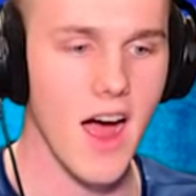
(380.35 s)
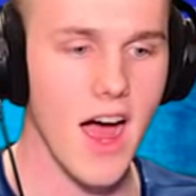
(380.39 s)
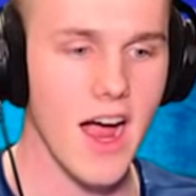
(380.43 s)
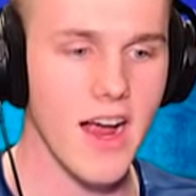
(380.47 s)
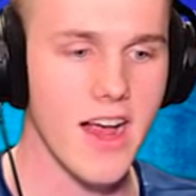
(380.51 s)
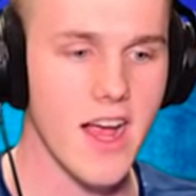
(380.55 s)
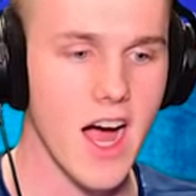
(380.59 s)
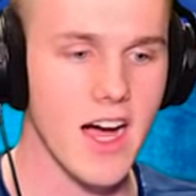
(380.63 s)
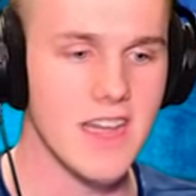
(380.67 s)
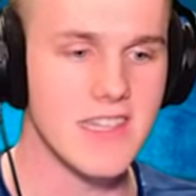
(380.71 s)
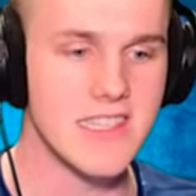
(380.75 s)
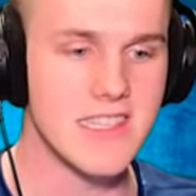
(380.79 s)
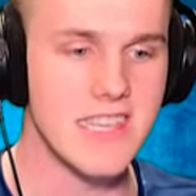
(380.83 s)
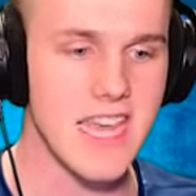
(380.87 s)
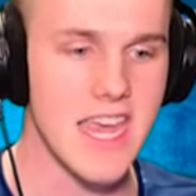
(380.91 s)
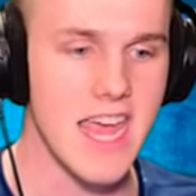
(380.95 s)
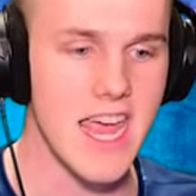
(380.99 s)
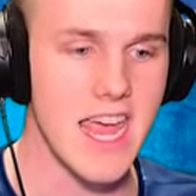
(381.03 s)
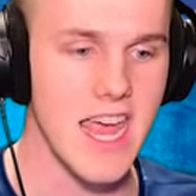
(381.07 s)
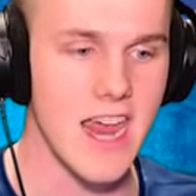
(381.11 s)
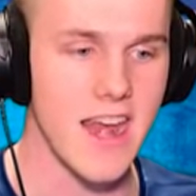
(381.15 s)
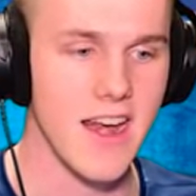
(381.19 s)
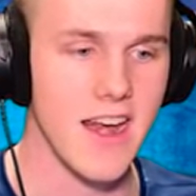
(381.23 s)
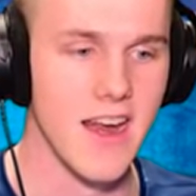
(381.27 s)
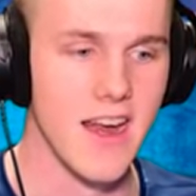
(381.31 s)
I can't see
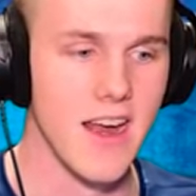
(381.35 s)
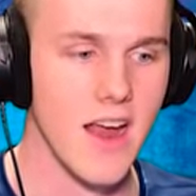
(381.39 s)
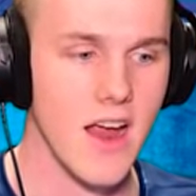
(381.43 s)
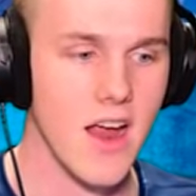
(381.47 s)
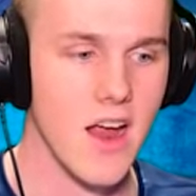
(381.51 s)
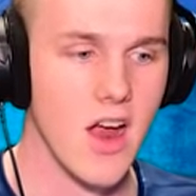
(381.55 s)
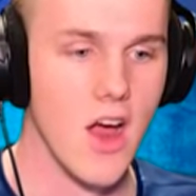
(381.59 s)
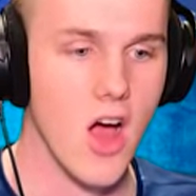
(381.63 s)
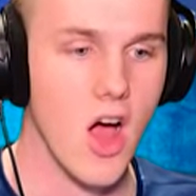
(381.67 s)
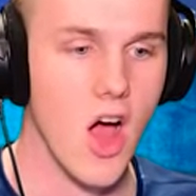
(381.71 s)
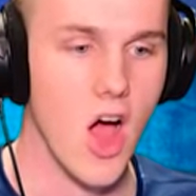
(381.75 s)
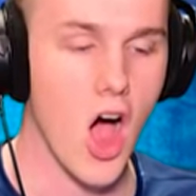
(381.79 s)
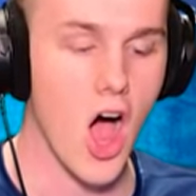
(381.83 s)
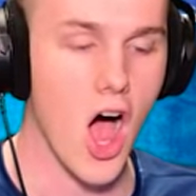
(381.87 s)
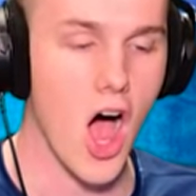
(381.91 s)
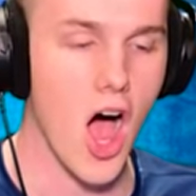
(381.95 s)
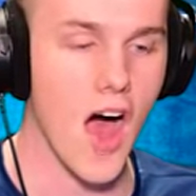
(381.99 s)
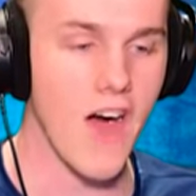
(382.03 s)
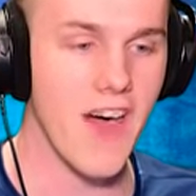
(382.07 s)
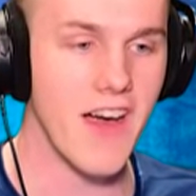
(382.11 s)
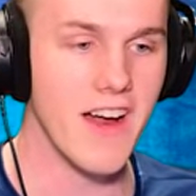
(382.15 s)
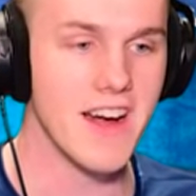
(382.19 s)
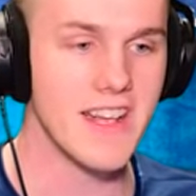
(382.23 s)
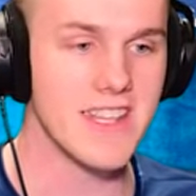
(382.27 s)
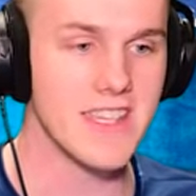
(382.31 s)
it's it. Behind the mountain.
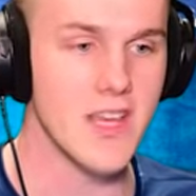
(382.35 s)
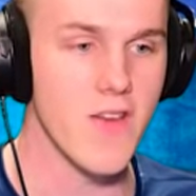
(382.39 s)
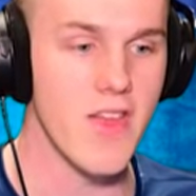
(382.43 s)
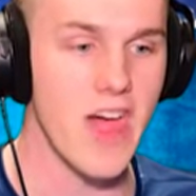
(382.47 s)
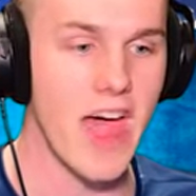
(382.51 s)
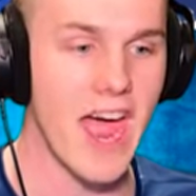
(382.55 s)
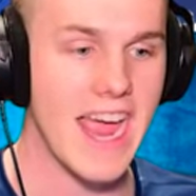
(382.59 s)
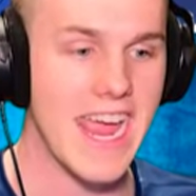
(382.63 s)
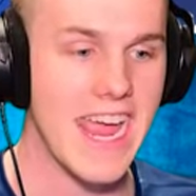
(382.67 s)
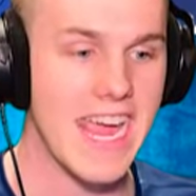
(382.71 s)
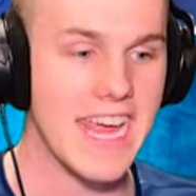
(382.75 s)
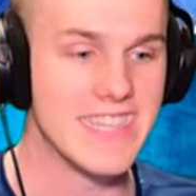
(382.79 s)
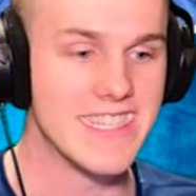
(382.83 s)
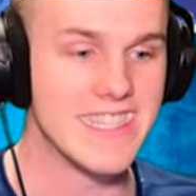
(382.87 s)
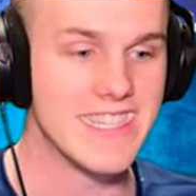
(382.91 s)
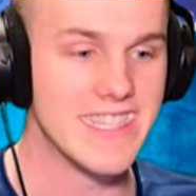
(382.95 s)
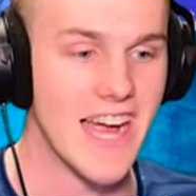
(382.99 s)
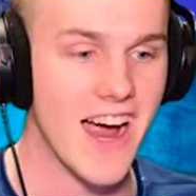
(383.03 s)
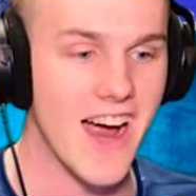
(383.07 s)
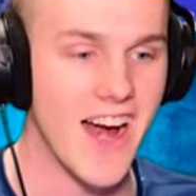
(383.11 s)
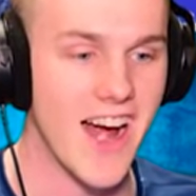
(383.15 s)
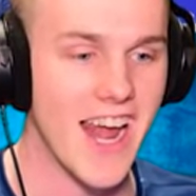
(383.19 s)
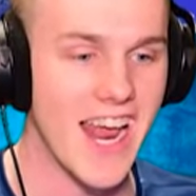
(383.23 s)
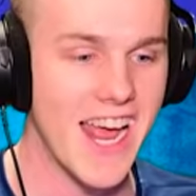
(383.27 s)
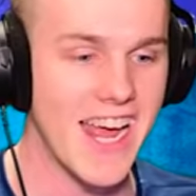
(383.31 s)
Oh, there behind it's the east.
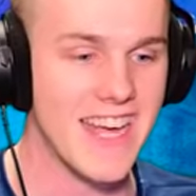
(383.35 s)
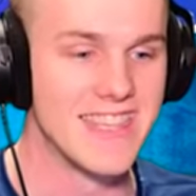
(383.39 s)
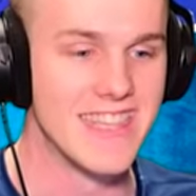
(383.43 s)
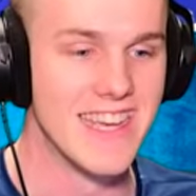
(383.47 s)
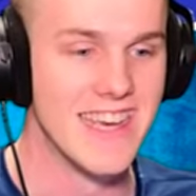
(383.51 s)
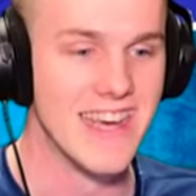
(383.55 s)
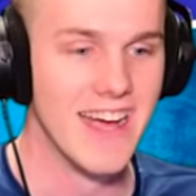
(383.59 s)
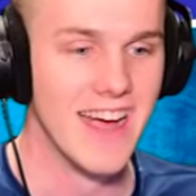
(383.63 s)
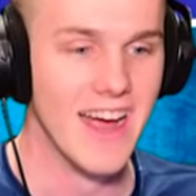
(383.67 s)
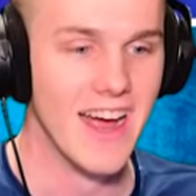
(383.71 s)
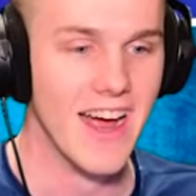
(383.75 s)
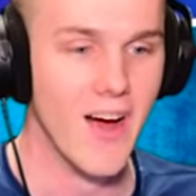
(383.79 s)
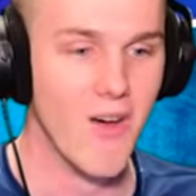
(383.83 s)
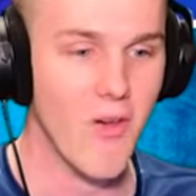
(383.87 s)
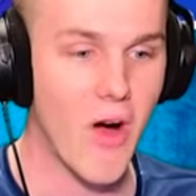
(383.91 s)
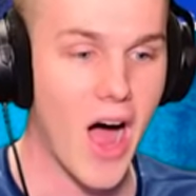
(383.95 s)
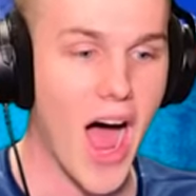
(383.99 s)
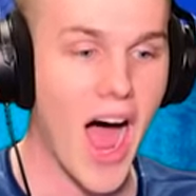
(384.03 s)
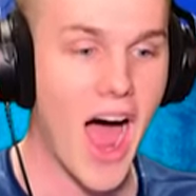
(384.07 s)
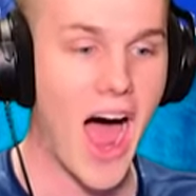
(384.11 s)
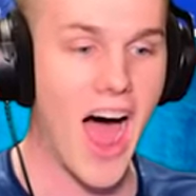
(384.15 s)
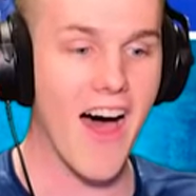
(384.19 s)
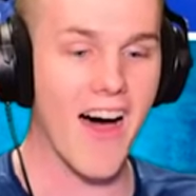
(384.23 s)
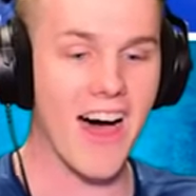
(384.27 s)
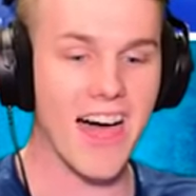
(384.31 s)
there it is. Again. Whoa,
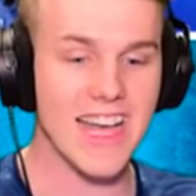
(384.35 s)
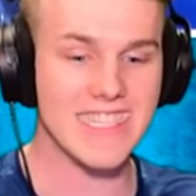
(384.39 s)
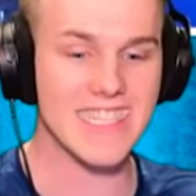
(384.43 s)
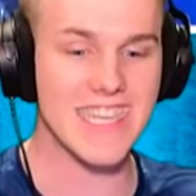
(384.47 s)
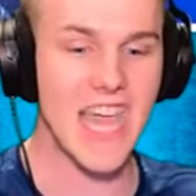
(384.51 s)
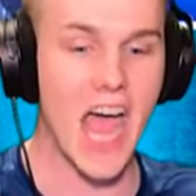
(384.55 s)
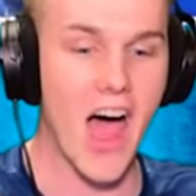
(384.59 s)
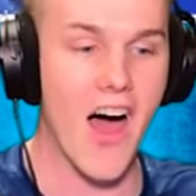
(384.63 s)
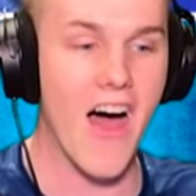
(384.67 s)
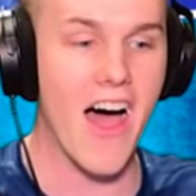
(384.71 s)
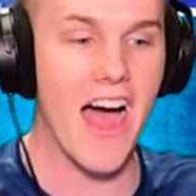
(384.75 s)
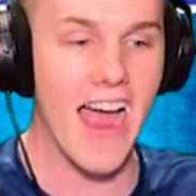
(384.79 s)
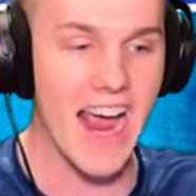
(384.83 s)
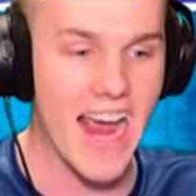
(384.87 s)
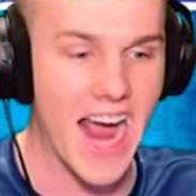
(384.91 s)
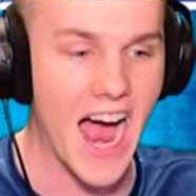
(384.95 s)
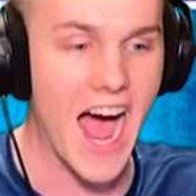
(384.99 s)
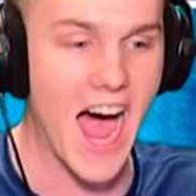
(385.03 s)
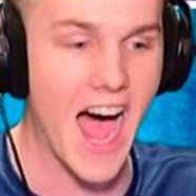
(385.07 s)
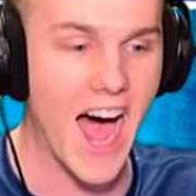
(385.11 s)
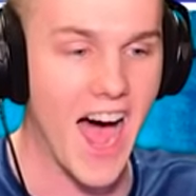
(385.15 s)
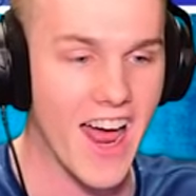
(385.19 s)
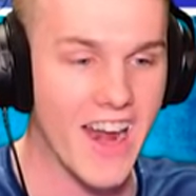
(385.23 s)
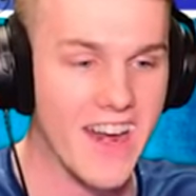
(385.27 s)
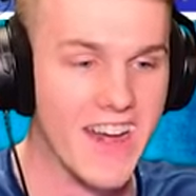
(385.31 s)

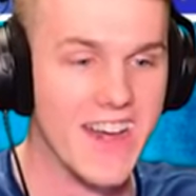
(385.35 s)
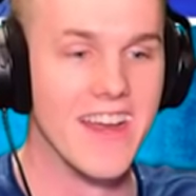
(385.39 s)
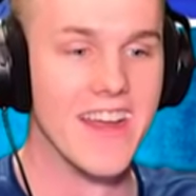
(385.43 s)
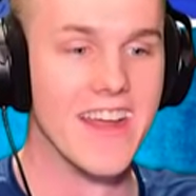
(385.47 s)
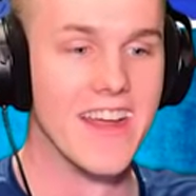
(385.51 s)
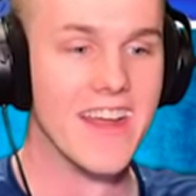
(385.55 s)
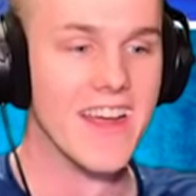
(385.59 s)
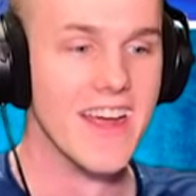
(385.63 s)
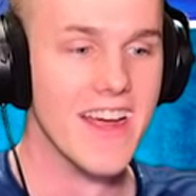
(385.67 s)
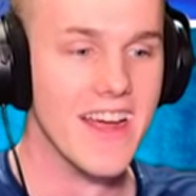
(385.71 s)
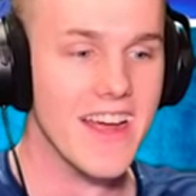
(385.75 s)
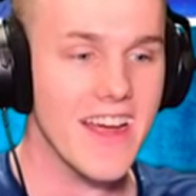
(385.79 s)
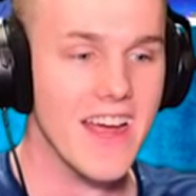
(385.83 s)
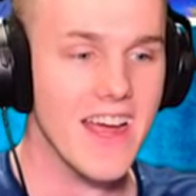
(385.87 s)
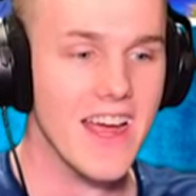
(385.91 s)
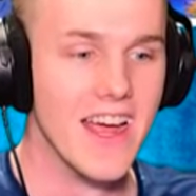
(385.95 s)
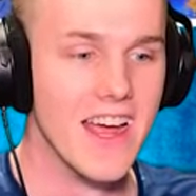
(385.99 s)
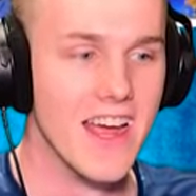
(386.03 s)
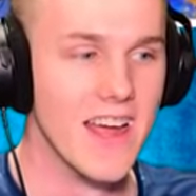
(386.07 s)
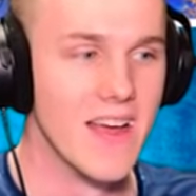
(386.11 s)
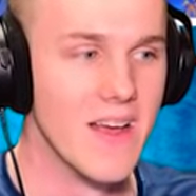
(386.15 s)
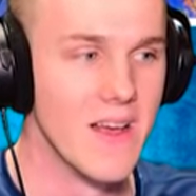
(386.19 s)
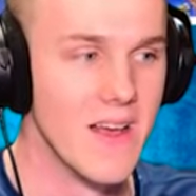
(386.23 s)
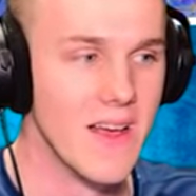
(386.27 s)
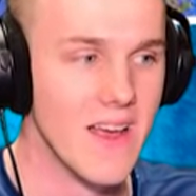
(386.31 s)
oh, what's going on? Jesus
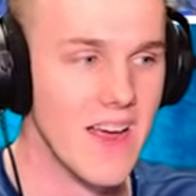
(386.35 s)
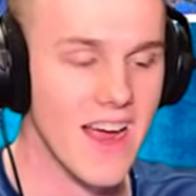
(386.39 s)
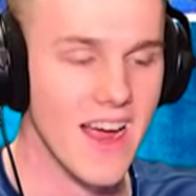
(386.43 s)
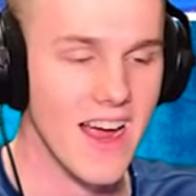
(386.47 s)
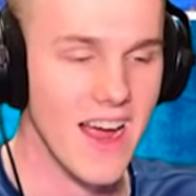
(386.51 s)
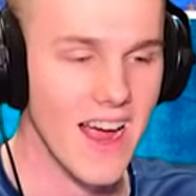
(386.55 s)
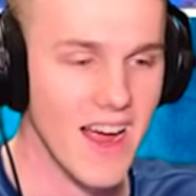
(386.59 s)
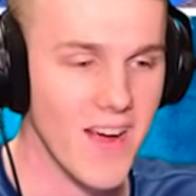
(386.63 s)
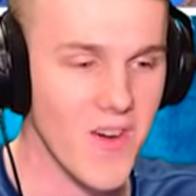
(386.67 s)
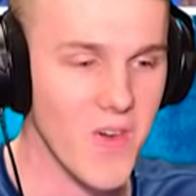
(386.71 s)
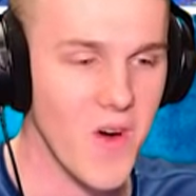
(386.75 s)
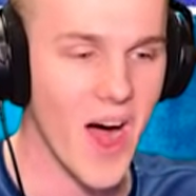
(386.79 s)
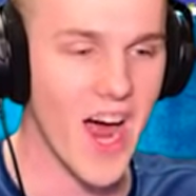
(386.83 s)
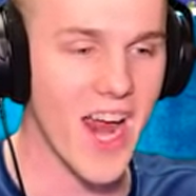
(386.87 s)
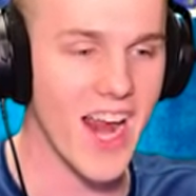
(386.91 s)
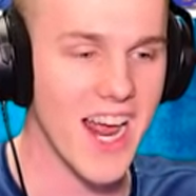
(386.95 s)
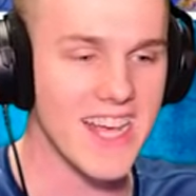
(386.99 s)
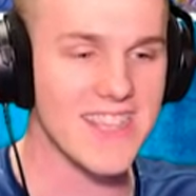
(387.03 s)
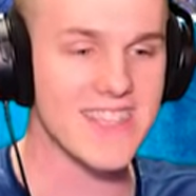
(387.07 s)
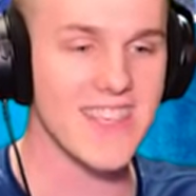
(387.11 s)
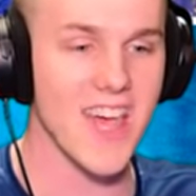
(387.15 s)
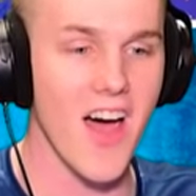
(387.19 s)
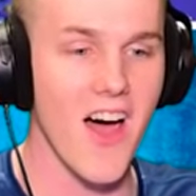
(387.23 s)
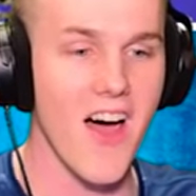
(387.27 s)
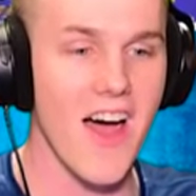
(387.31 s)
Christ.
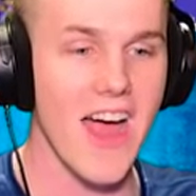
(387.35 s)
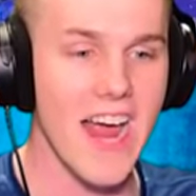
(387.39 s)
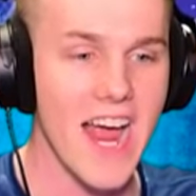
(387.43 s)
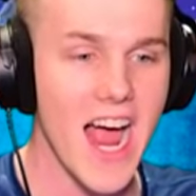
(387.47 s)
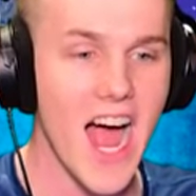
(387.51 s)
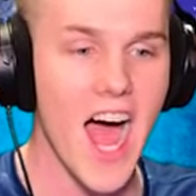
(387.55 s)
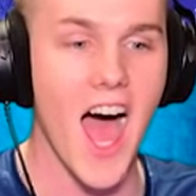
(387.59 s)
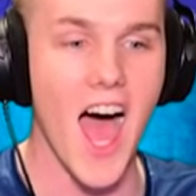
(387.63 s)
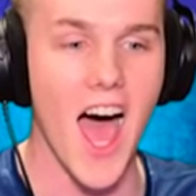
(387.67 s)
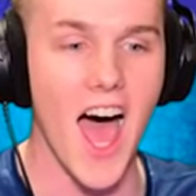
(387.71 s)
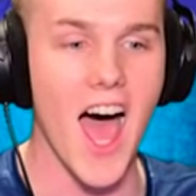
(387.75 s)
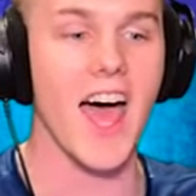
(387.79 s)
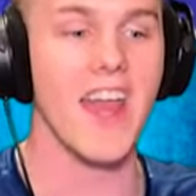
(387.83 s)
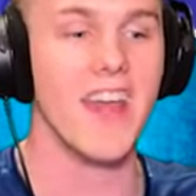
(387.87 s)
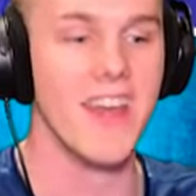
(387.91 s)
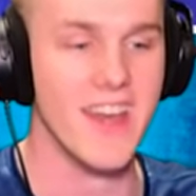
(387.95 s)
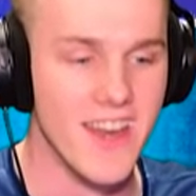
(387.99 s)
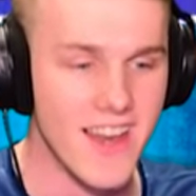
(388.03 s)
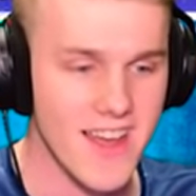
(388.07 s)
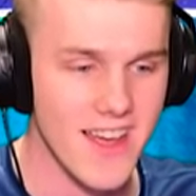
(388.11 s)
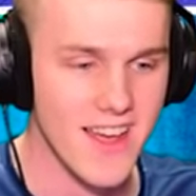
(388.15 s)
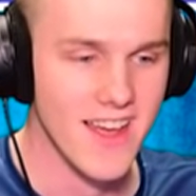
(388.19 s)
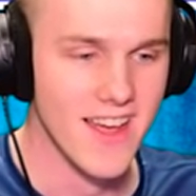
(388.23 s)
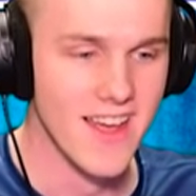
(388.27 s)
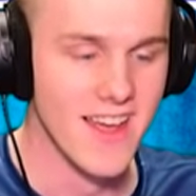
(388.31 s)
What is going
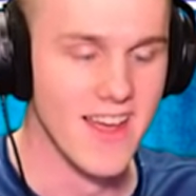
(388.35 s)
on?